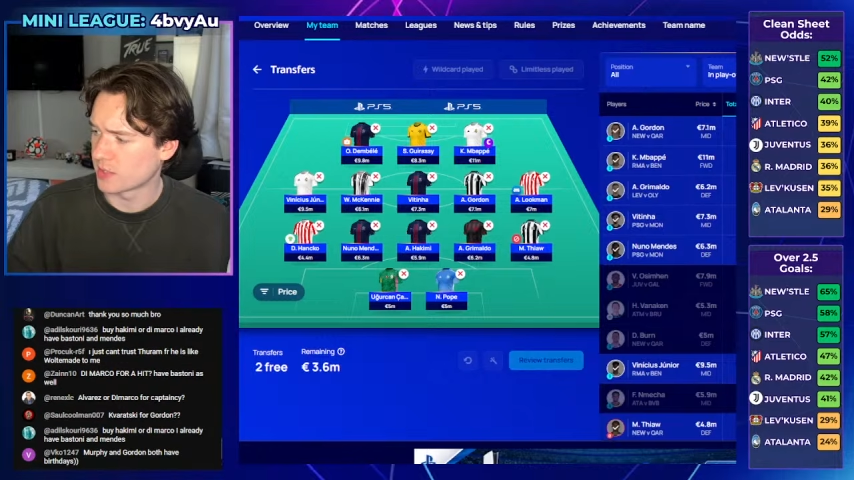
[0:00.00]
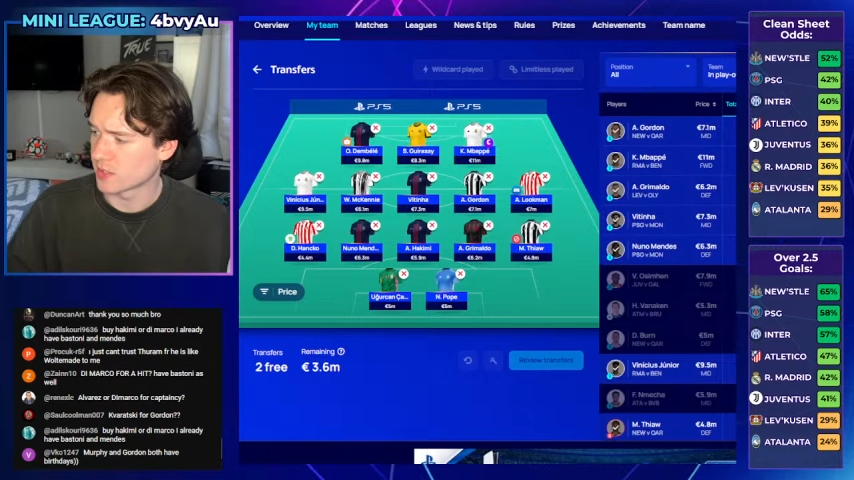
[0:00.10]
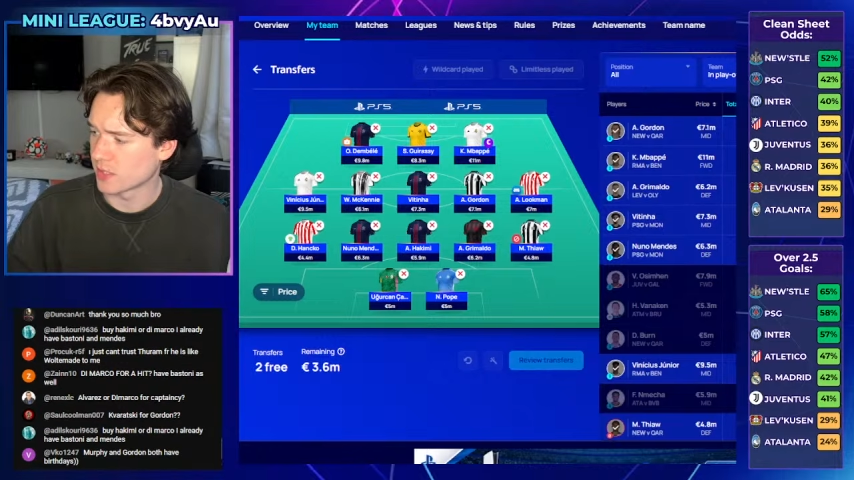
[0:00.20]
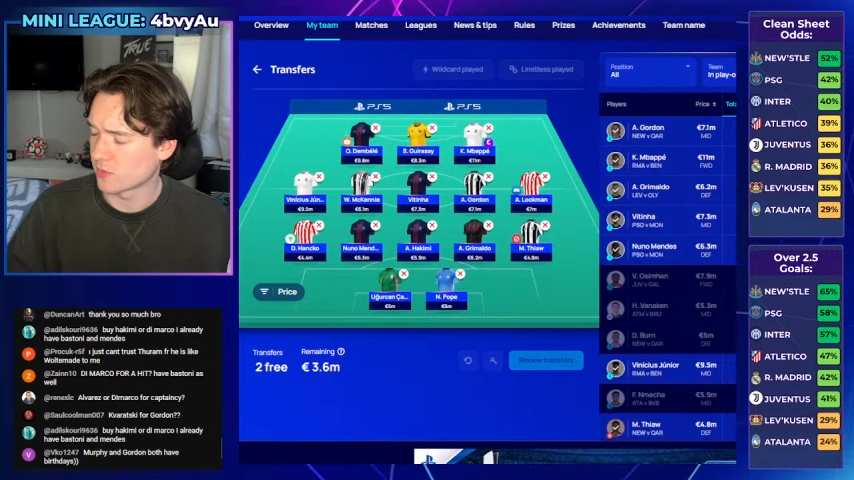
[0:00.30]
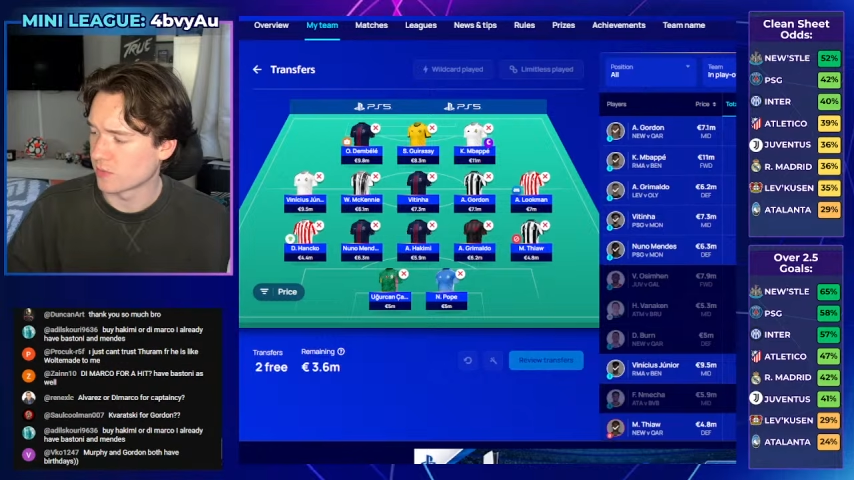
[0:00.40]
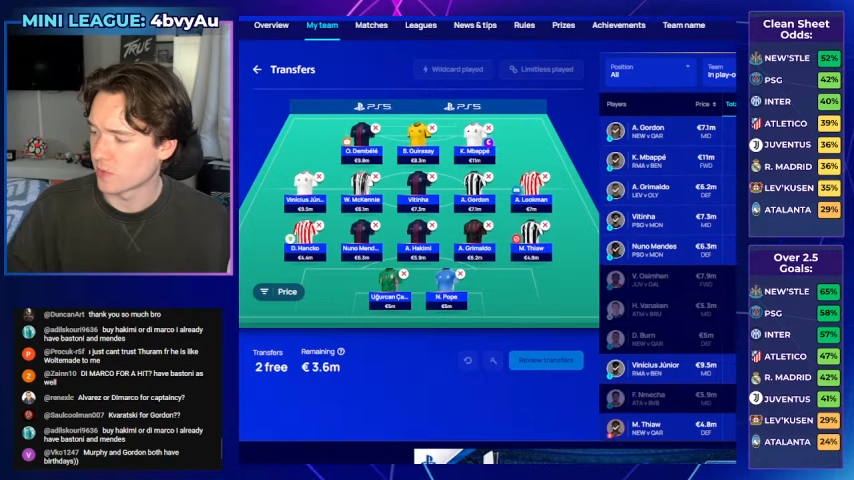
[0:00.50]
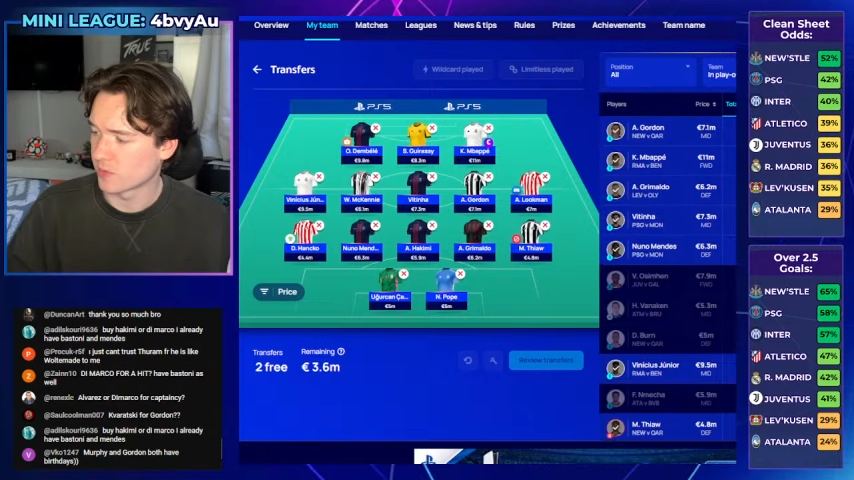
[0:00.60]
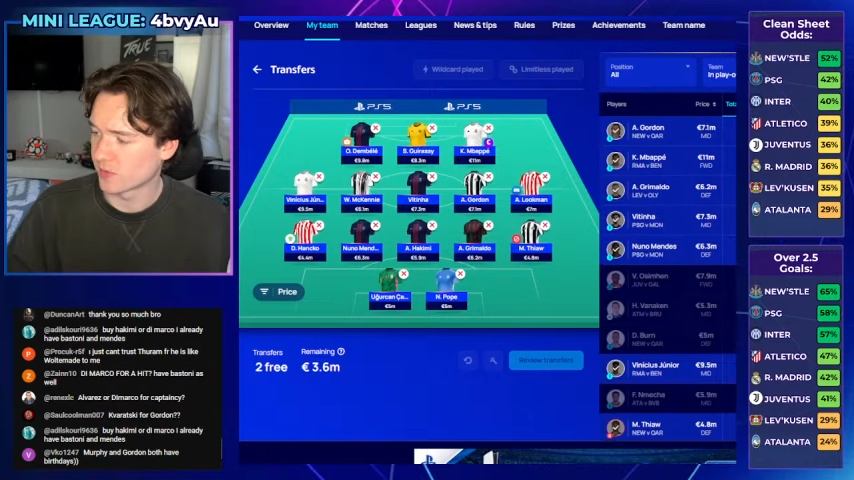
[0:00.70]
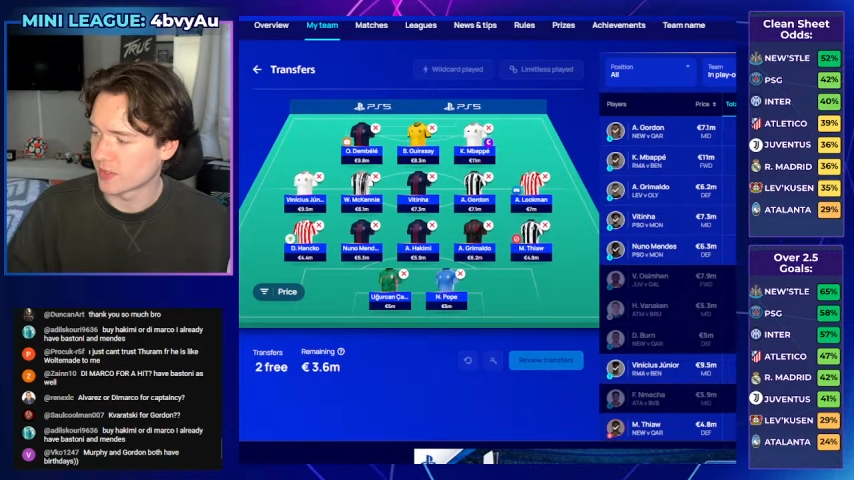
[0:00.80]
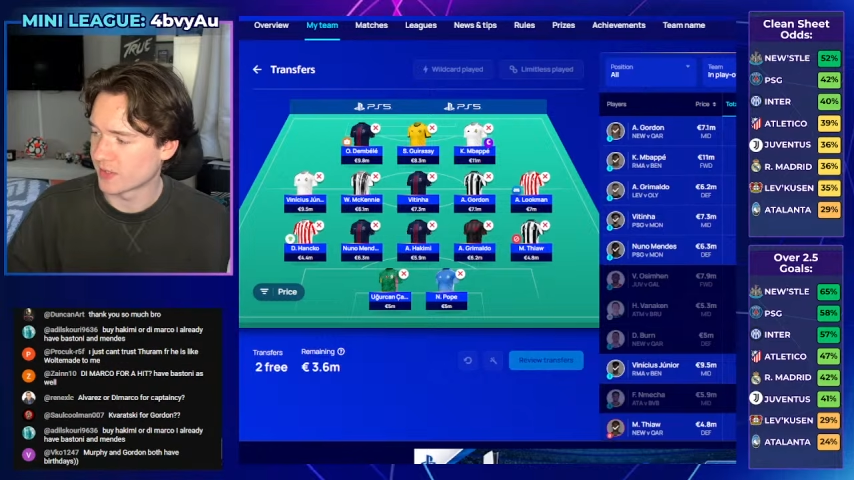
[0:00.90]
He's like
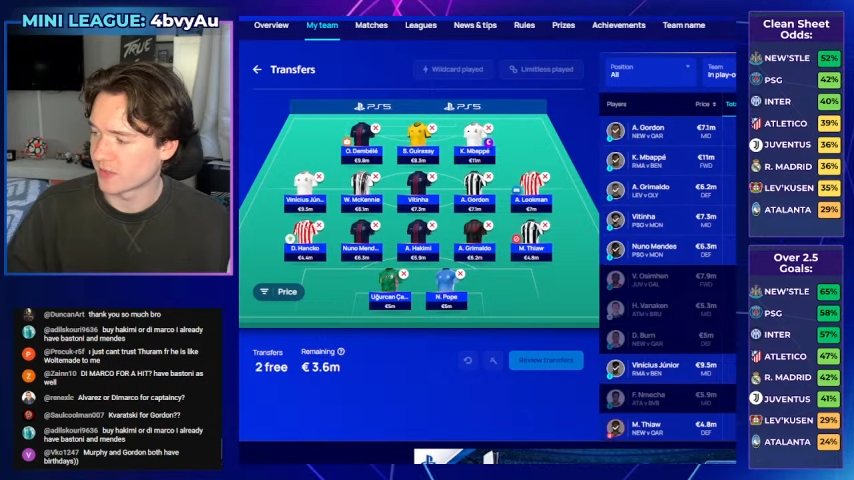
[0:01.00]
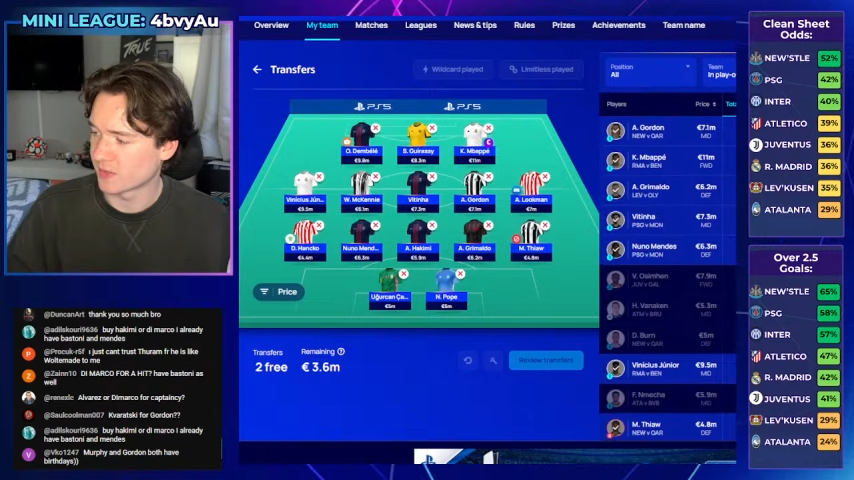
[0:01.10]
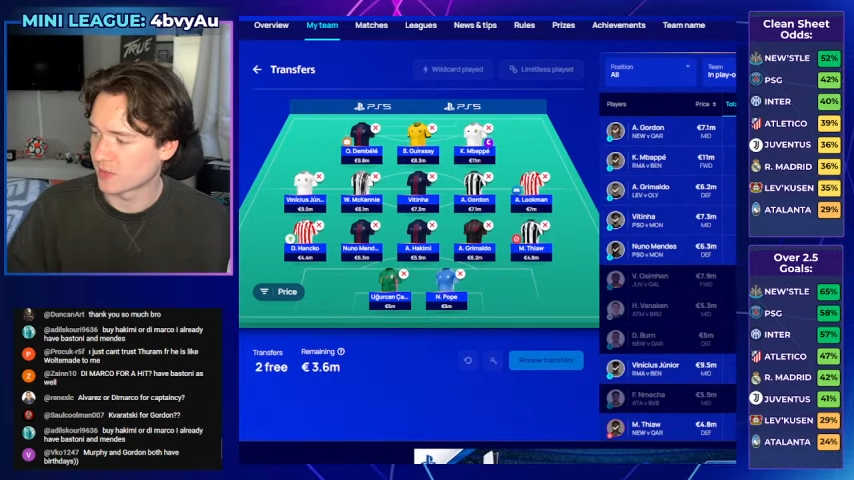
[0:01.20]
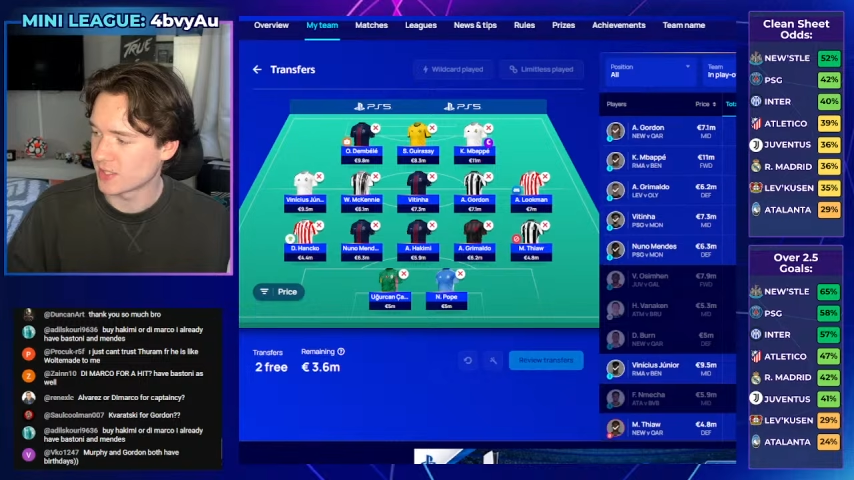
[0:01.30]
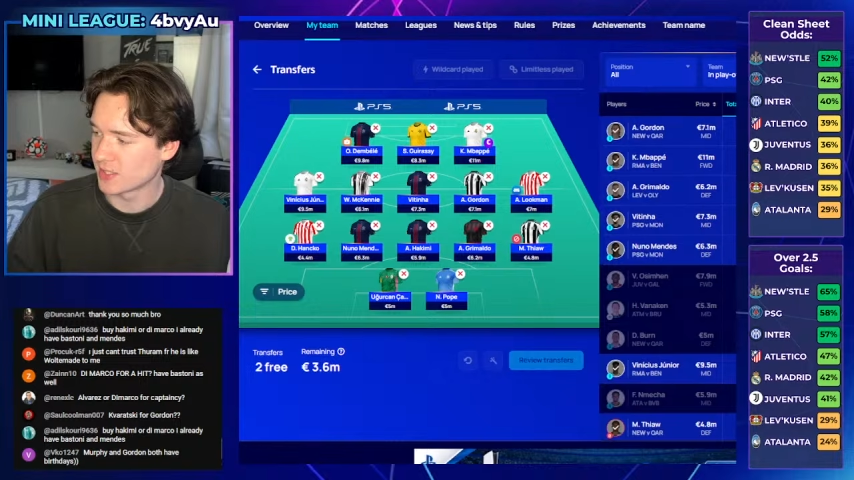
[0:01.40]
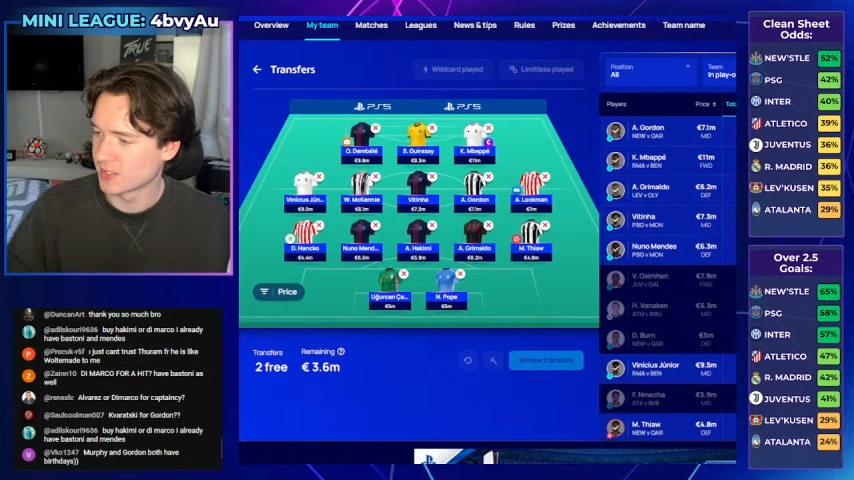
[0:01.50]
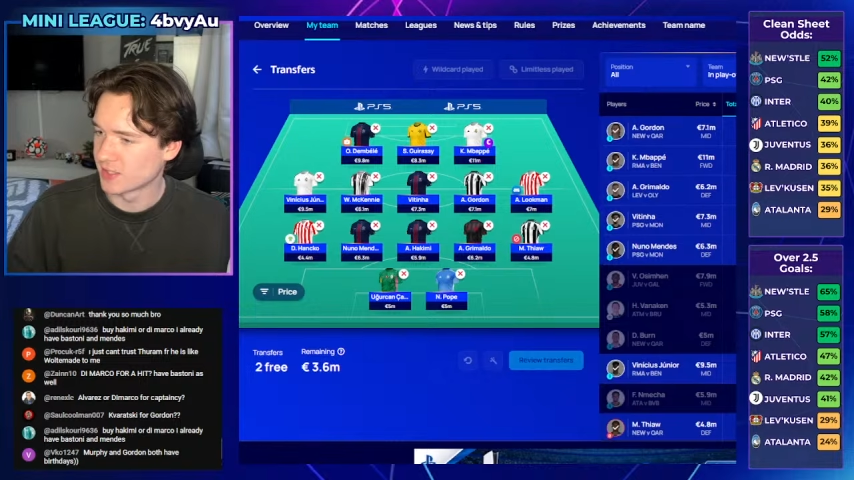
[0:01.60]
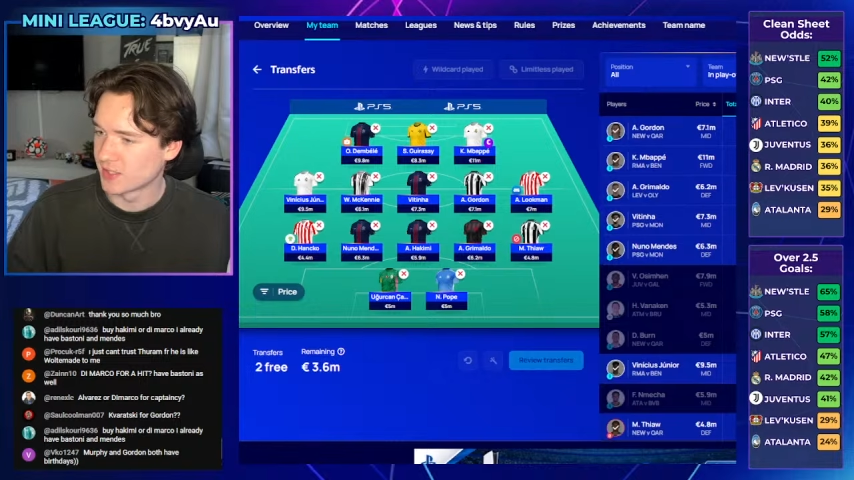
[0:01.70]
Waldemade to me.